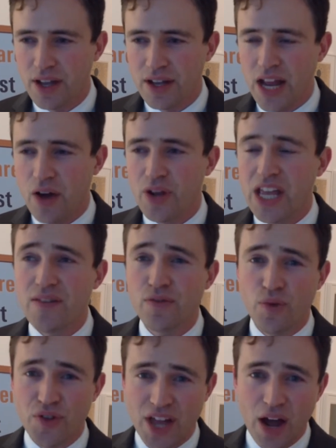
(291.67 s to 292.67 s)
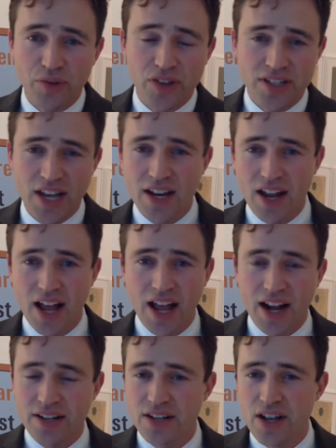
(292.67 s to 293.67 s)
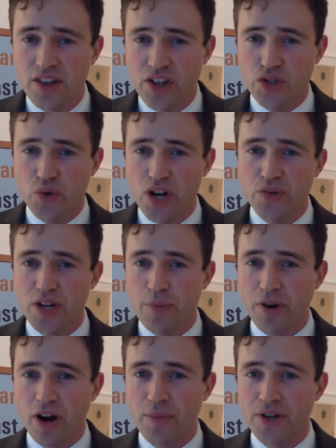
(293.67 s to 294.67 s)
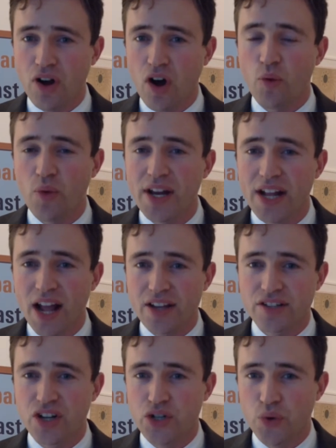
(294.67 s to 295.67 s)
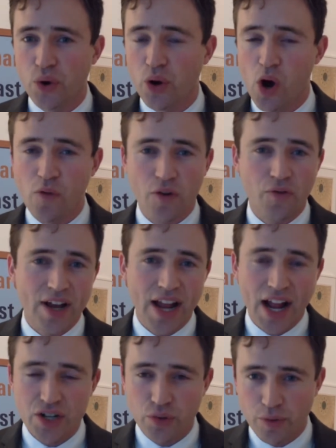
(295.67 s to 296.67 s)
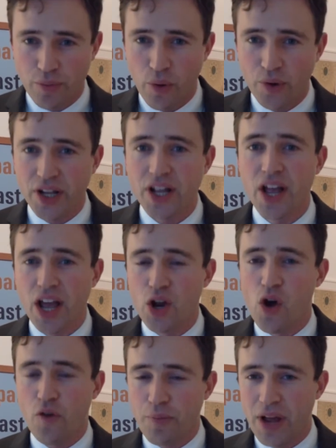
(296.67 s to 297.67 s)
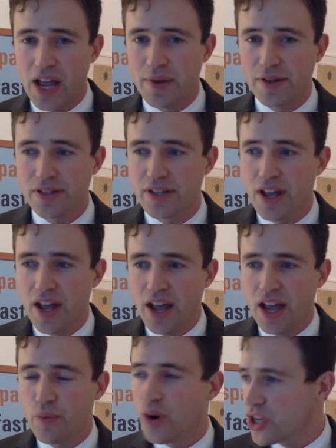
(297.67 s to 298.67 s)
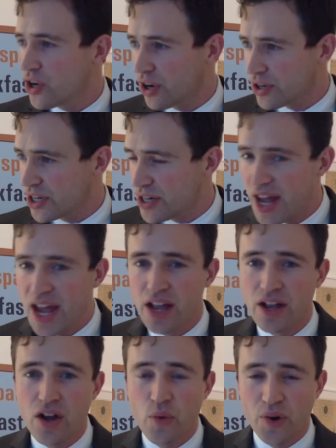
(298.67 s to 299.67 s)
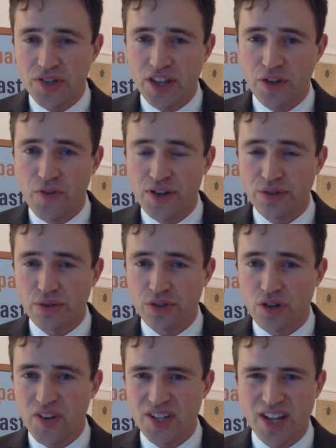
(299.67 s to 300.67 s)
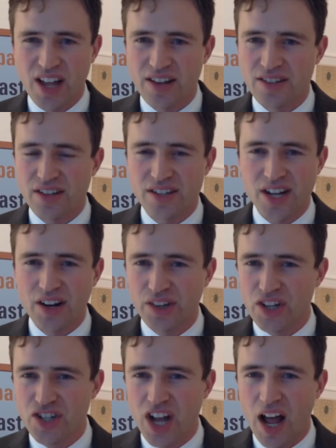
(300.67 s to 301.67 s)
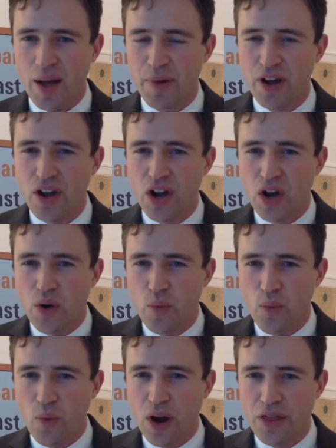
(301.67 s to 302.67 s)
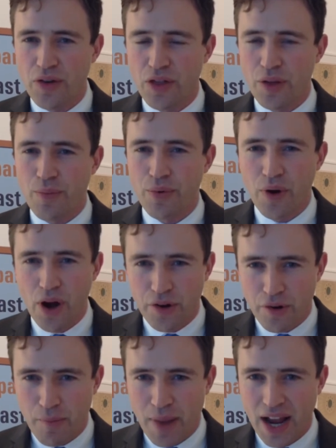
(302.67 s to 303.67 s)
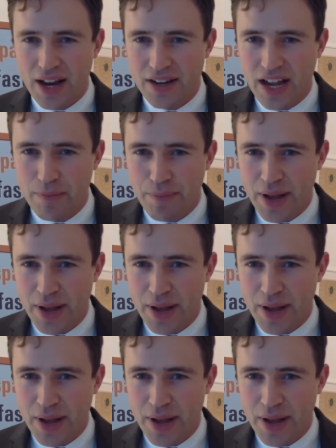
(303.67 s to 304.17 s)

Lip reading: Now, even without the Data Act, the Treasury Department already has control over financial reporting and over payments. And what you heard today was that the Fiscal Service tends to start the job whether the broader mandate